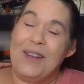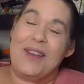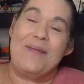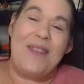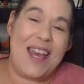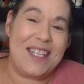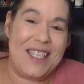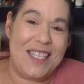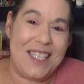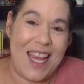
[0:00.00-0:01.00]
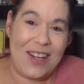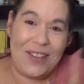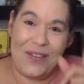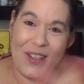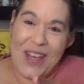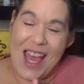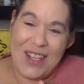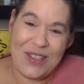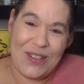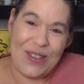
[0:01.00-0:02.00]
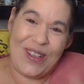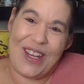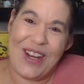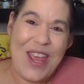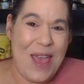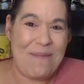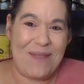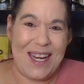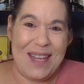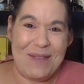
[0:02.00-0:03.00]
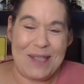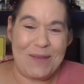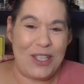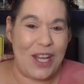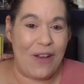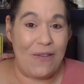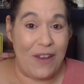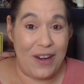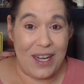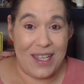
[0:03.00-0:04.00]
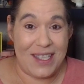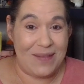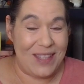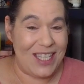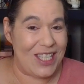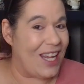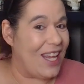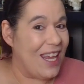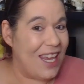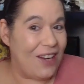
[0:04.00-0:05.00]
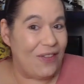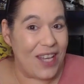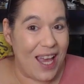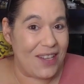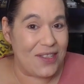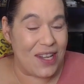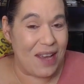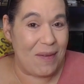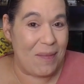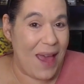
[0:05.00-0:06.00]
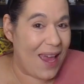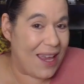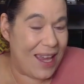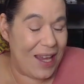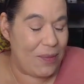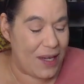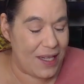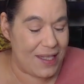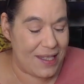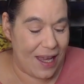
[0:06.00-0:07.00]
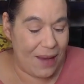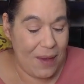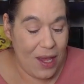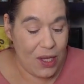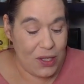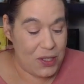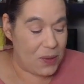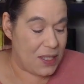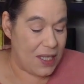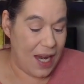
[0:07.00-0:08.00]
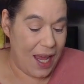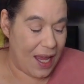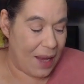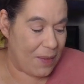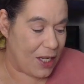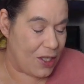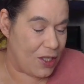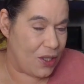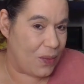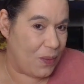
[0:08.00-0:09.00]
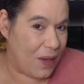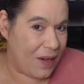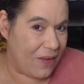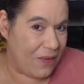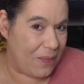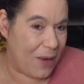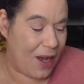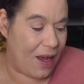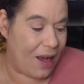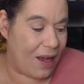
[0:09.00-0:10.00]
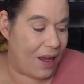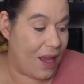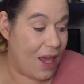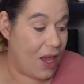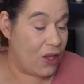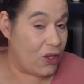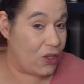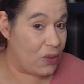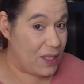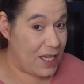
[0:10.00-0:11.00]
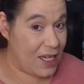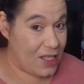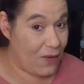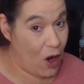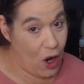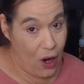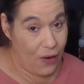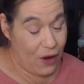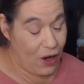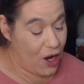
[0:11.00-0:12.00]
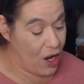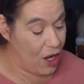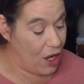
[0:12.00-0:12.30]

welcome back to the channel. If you guys are new here, my name is Michelle. Very nice to meet you. And if you guys are coming back, hey, what's up? So today I'm going to do one of my 31 Days of Horror